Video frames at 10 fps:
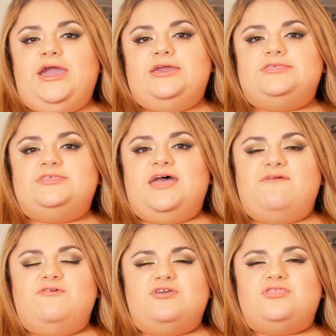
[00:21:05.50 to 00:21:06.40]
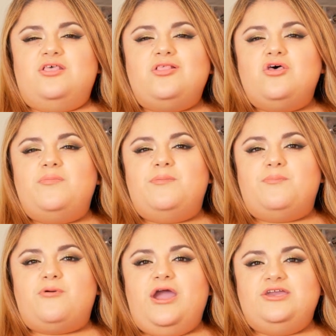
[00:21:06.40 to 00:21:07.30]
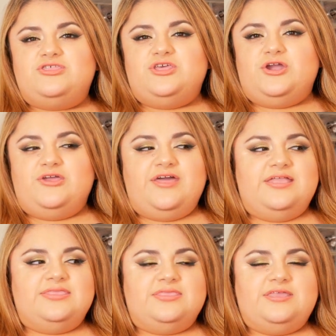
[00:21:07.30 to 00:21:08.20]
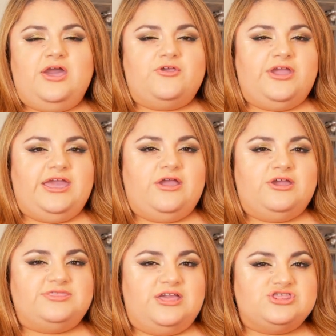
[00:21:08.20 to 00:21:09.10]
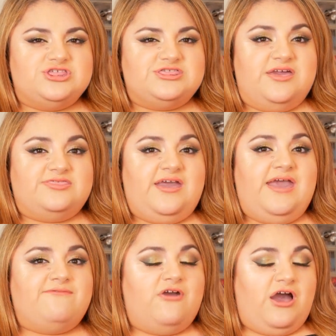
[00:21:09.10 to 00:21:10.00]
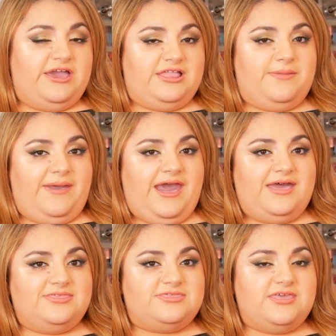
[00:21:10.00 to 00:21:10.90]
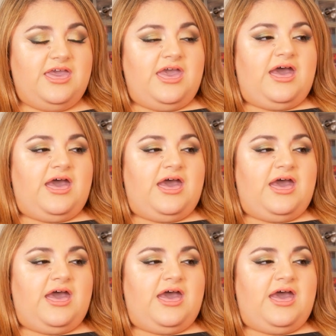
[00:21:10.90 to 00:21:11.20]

price. I feel like it's a little bit pricier than the other hair extensions that I've gotten in the past.